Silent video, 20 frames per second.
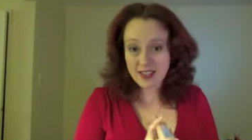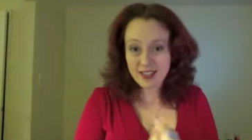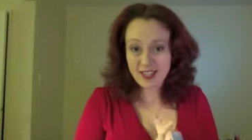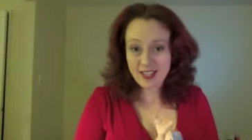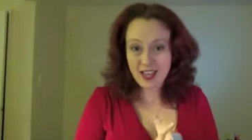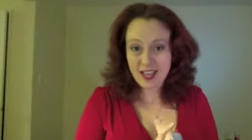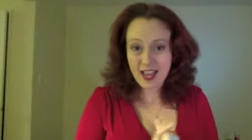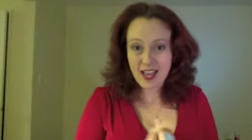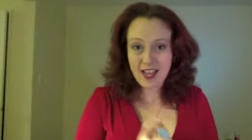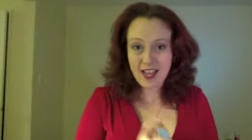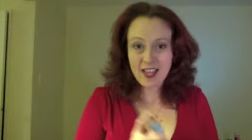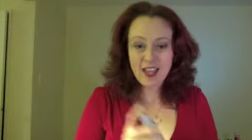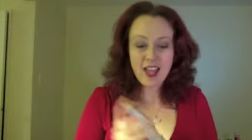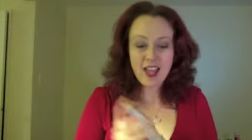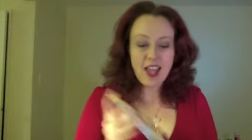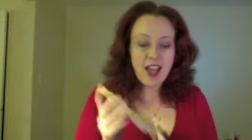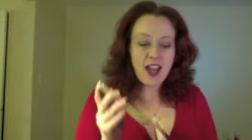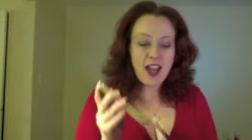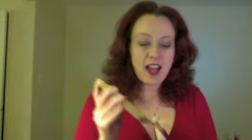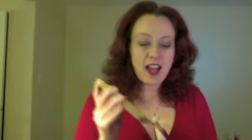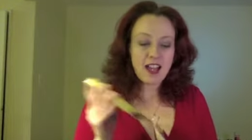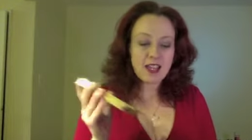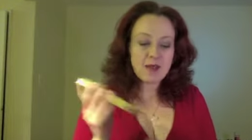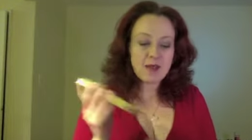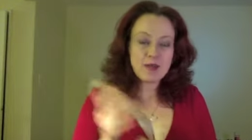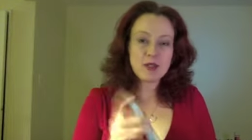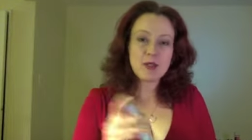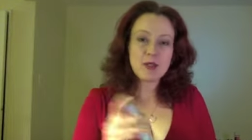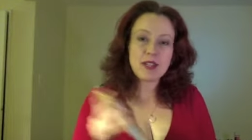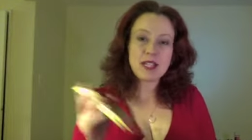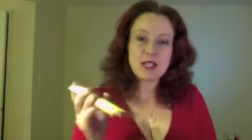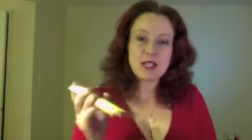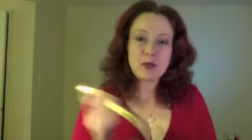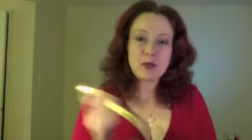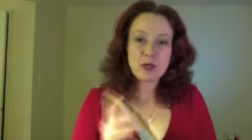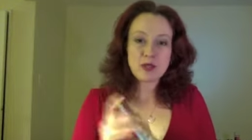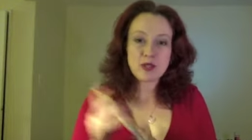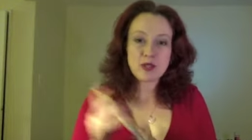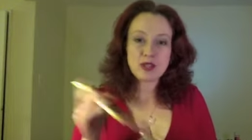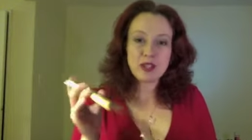Day, I am doing a
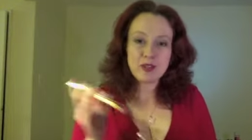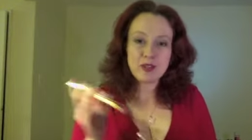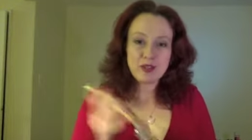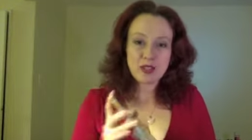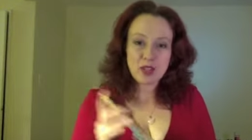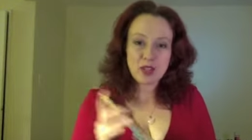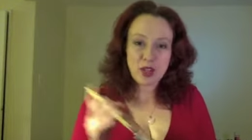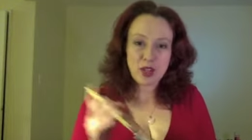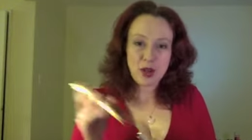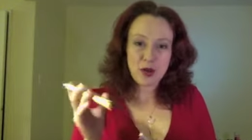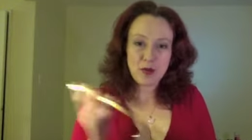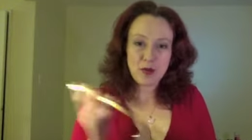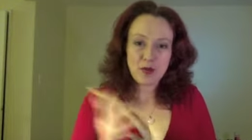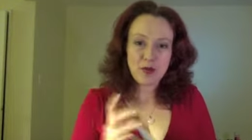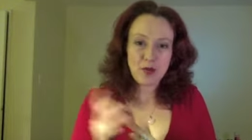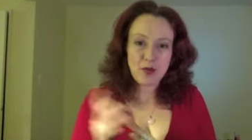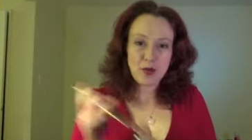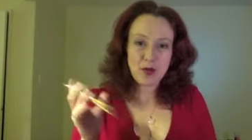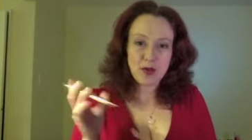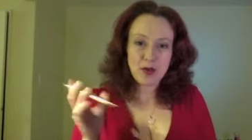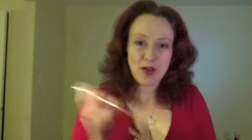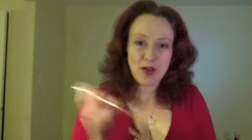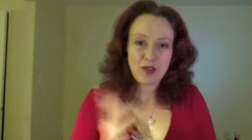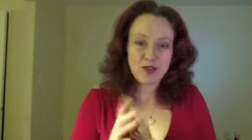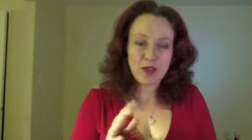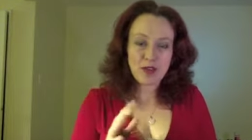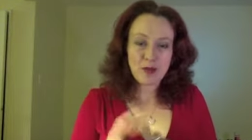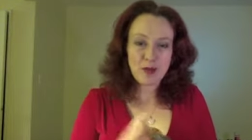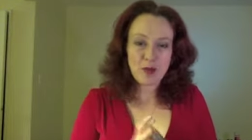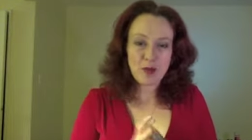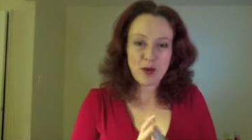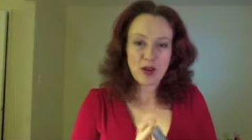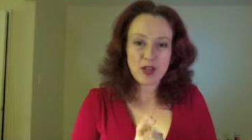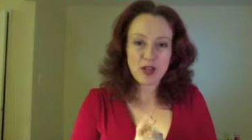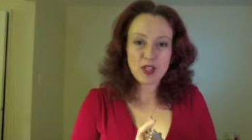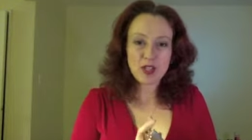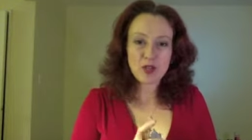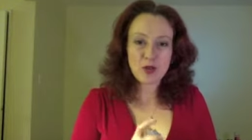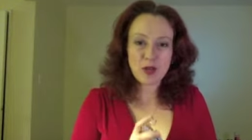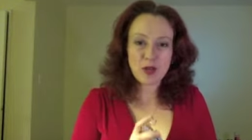special love scope for
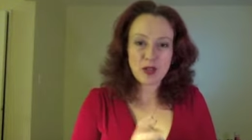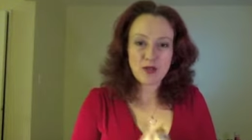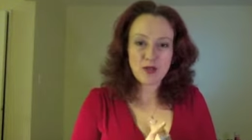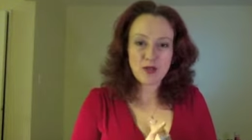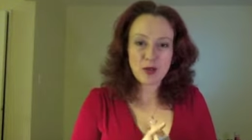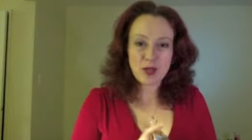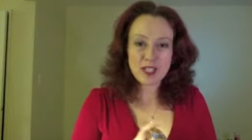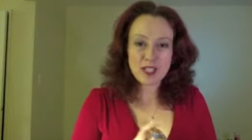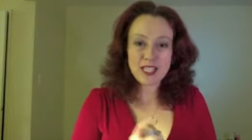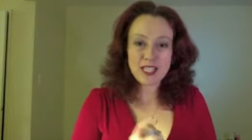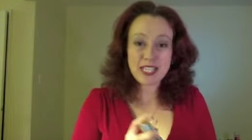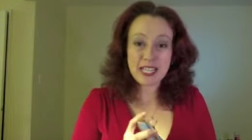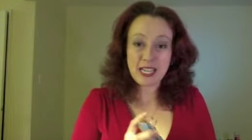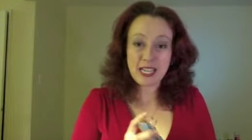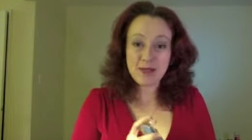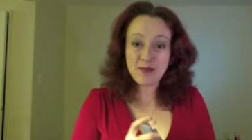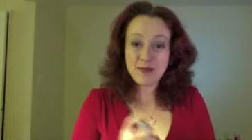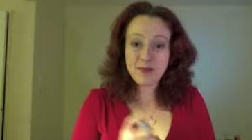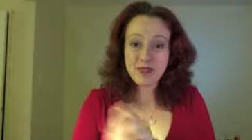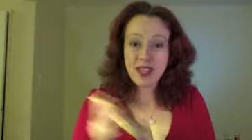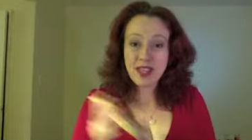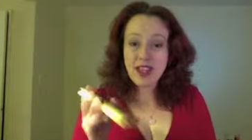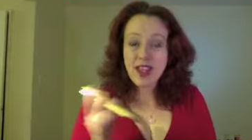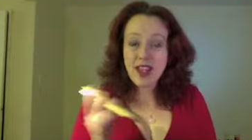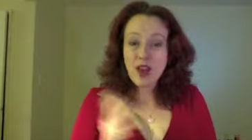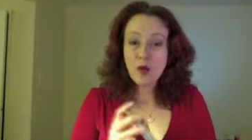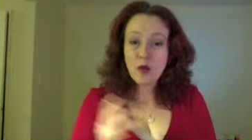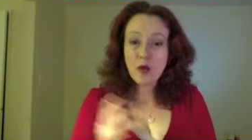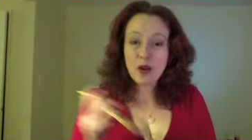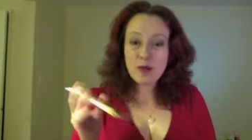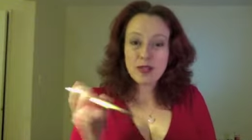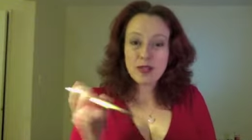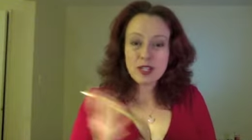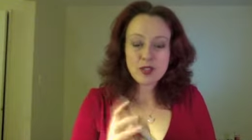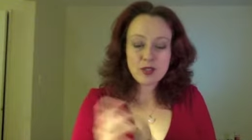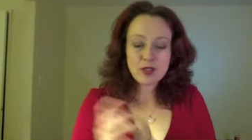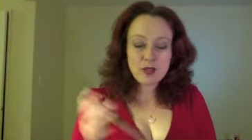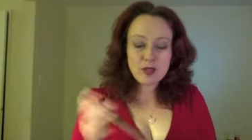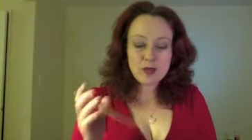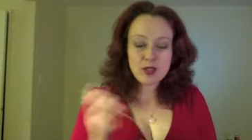February 2014. What I'm
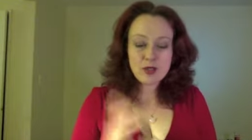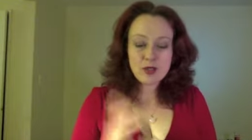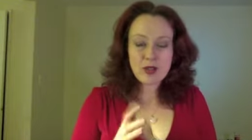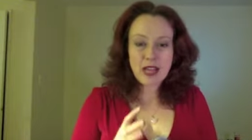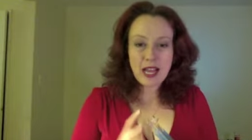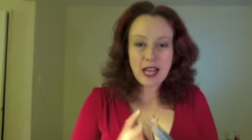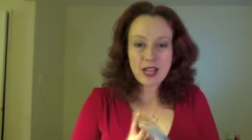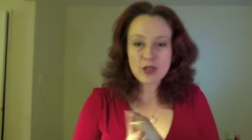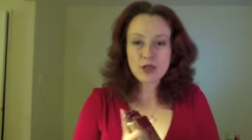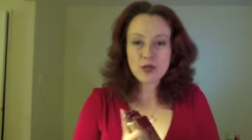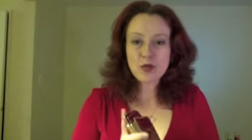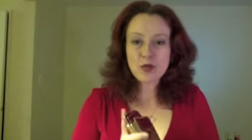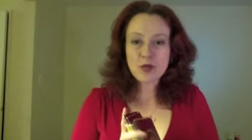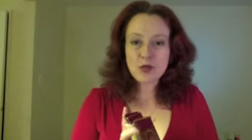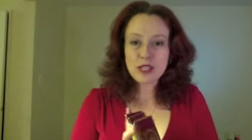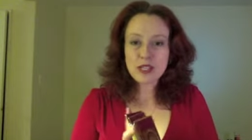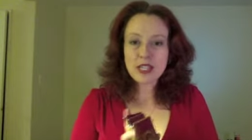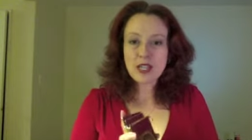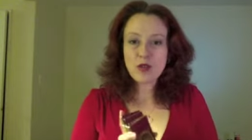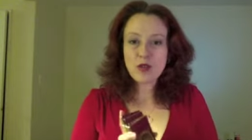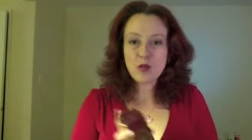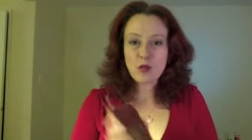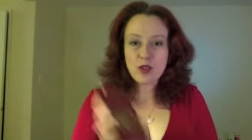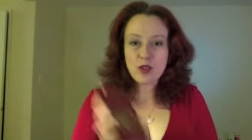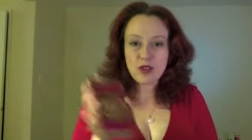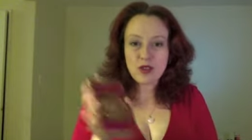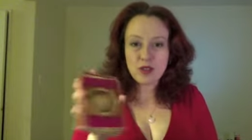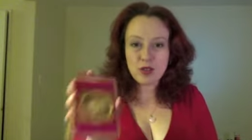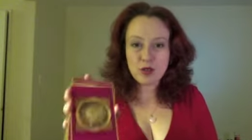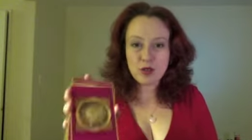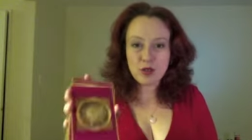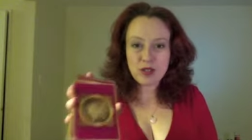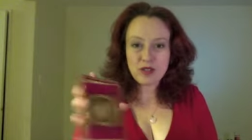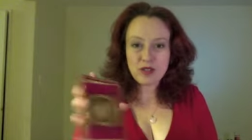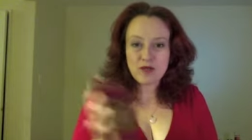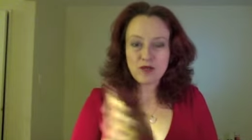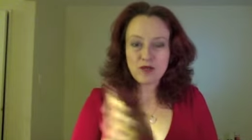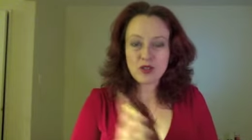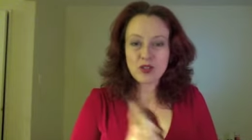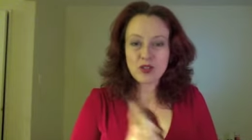going to do is I'm going to do an actual reading with the
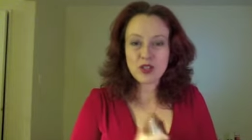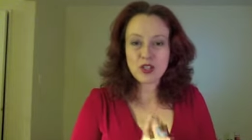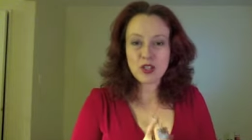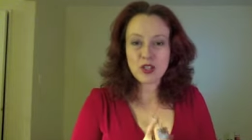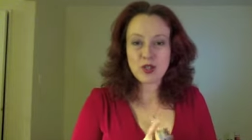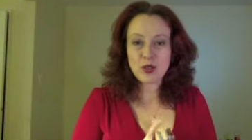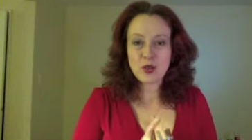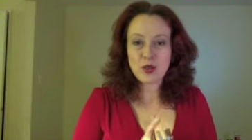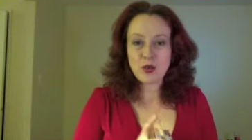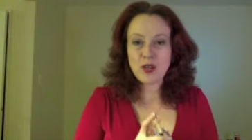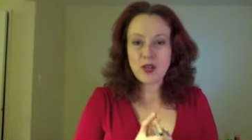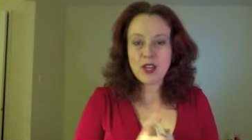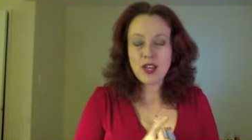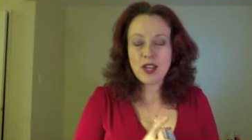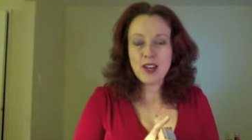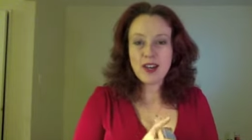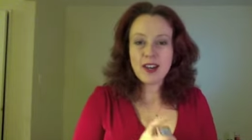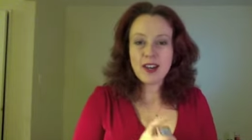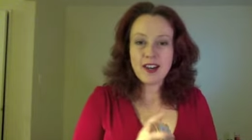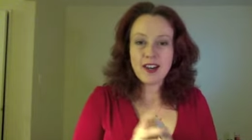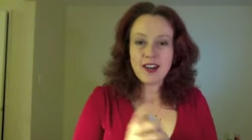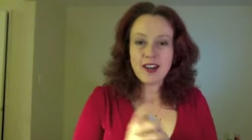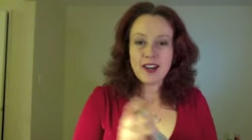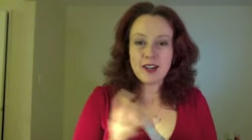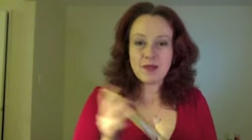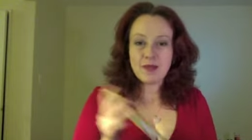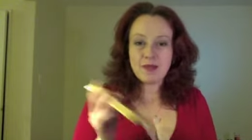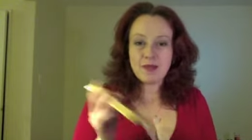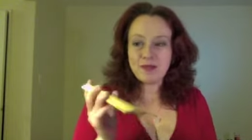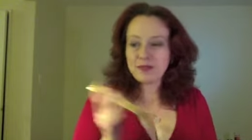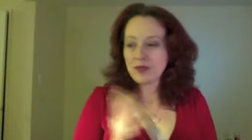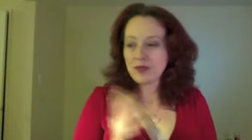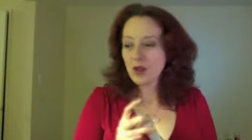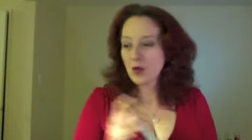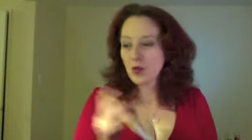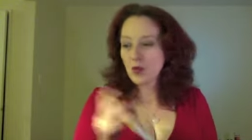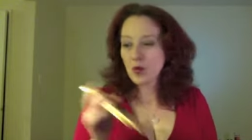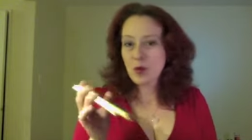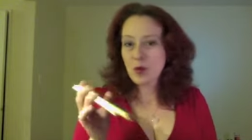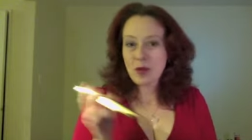Doreen Virtue um,
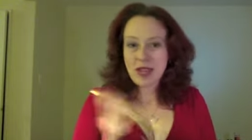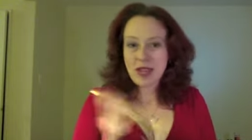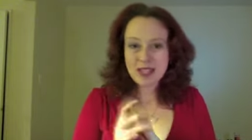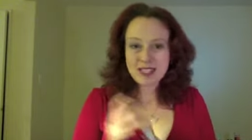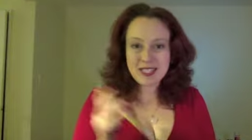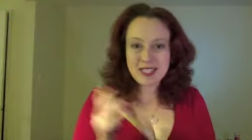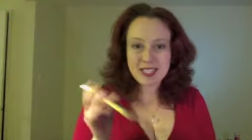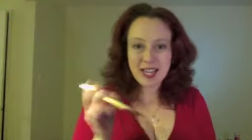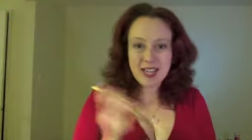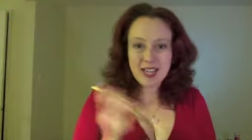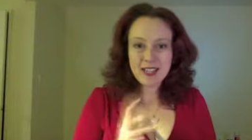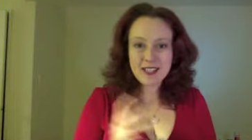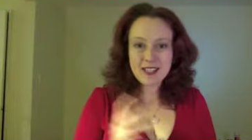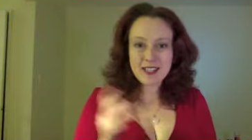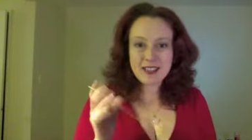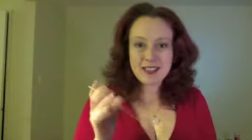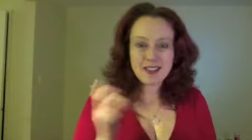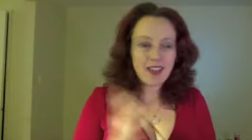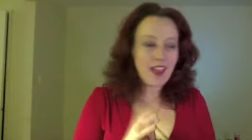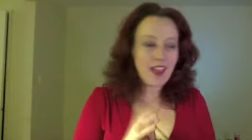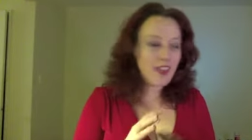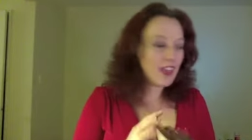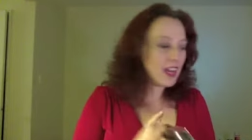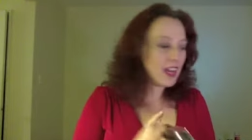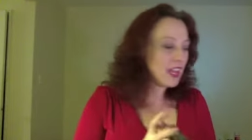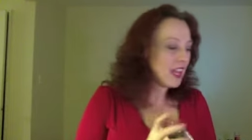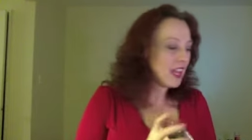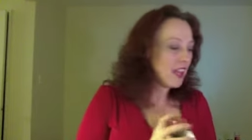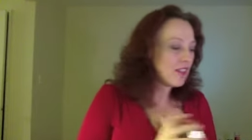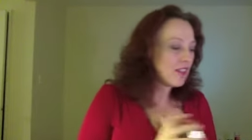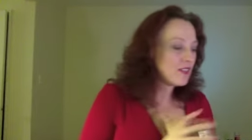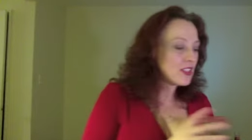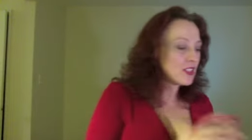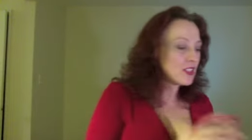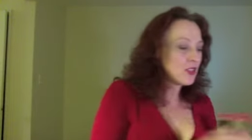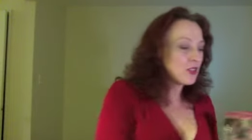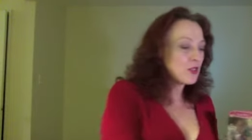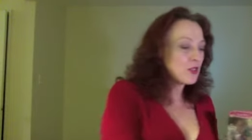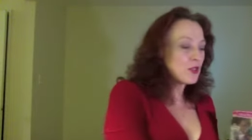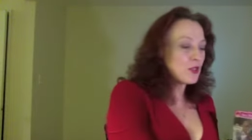romance deck. And then I have
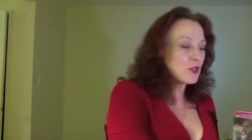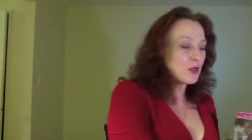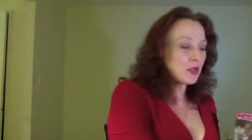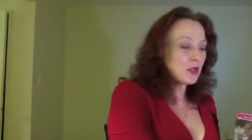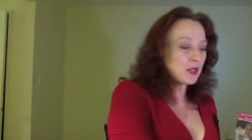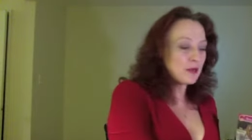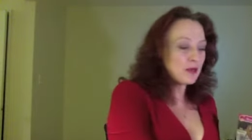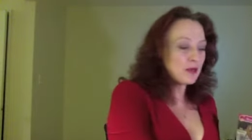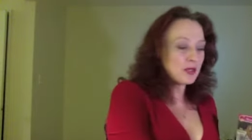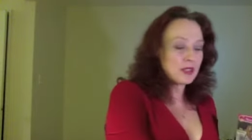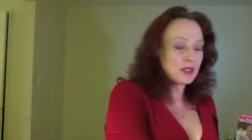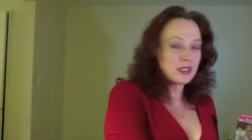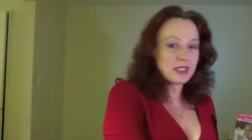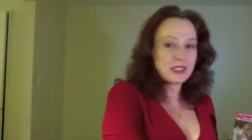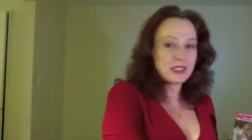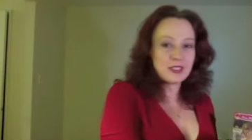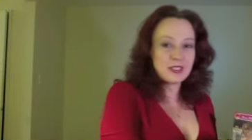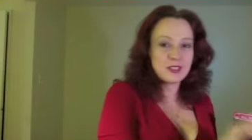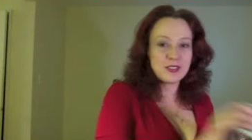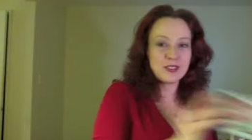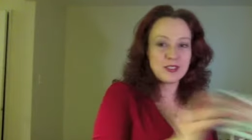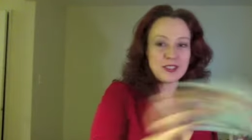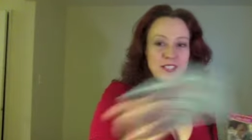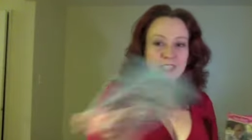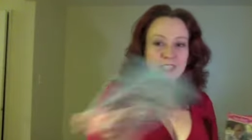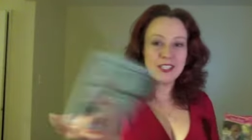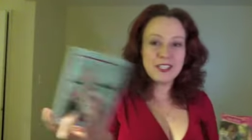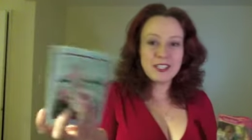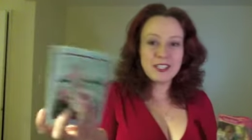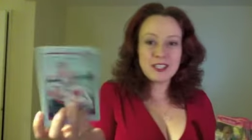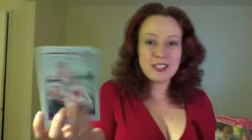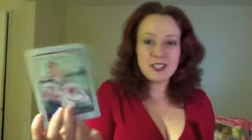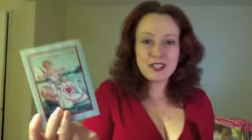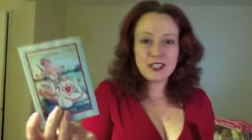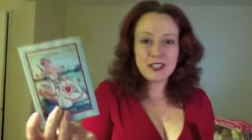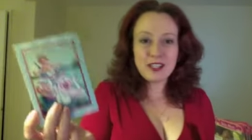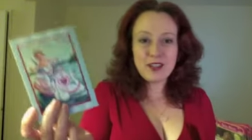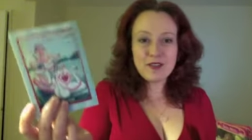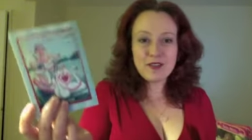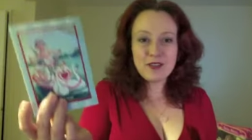this adorable little
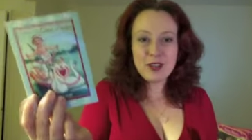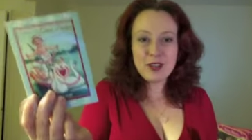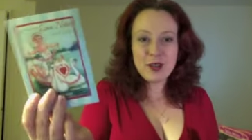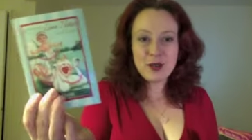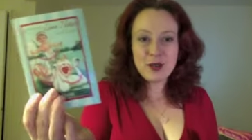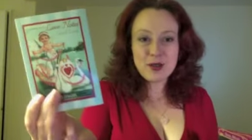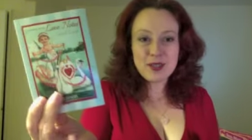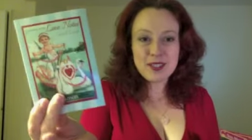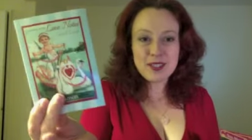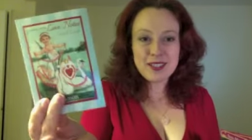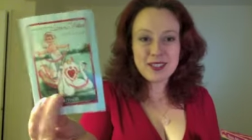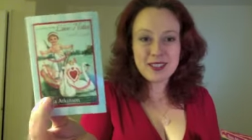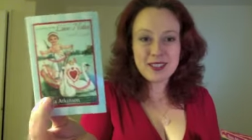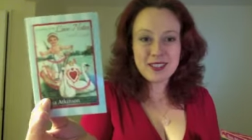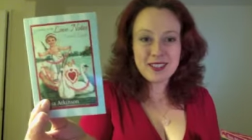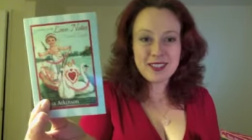love notes